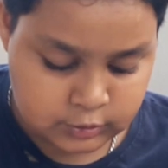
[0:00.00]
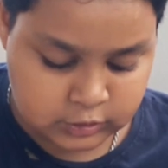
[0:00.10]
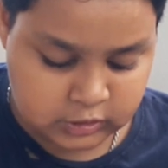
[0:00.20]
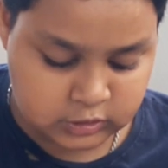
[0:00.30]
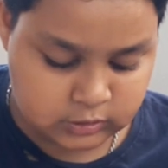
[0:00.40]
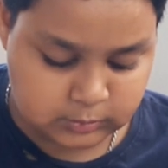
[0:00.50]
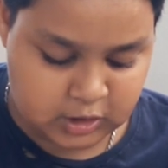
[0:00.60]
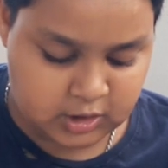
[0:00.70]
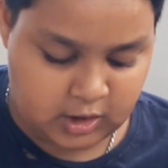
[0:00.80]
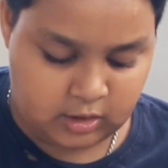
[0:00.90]
changed his
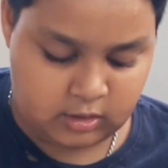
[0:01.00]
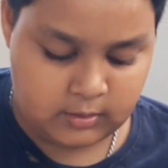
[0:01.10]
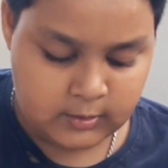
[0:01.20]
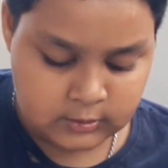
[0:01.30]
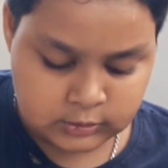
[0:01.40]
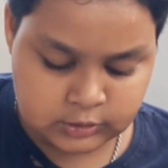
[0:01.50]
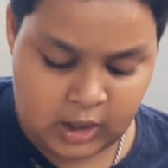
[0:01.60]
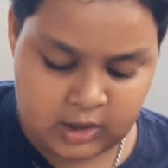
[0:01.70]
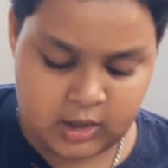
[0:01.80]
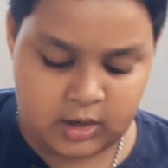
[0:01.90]
mind and
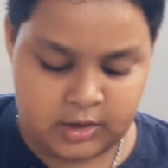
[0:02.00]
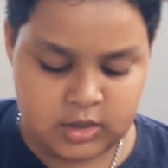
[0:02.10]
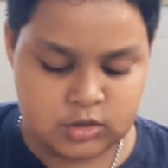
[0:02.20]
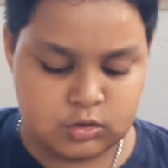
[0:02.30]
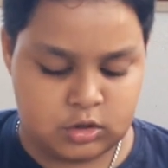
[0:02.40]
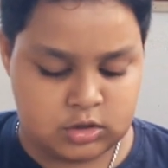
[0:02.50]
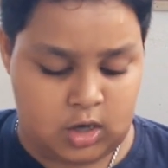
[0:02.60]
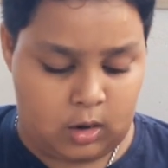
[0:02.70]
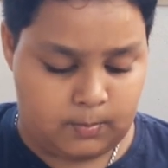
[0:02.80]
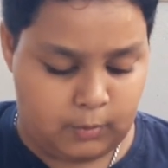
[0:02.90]
started a race to the
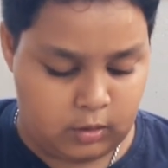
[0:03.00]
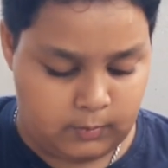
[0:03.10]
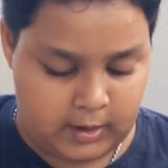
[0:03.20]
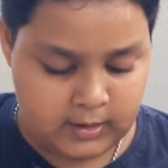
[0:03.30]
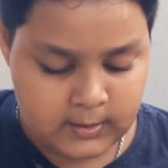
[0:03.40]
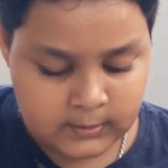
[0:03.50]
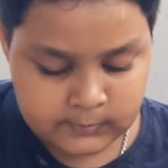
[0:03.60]
South Pole when